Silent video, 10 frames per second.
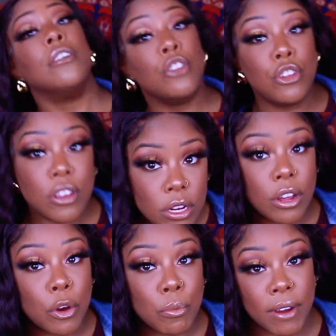you
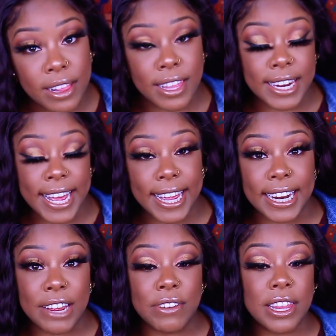know, break the neck
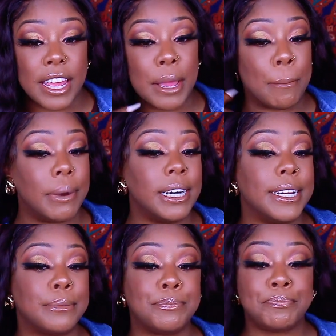and everything,
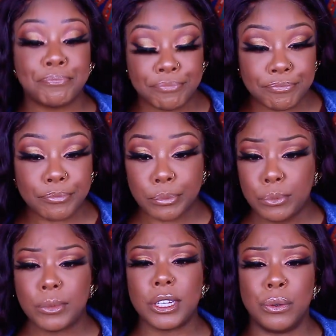but
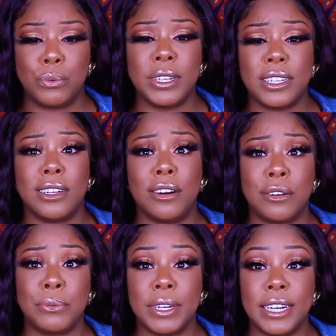with
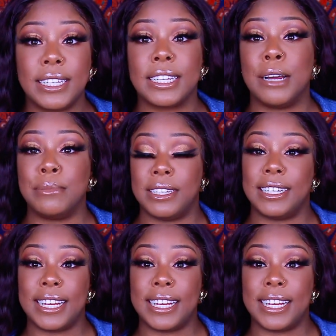long wigs comes the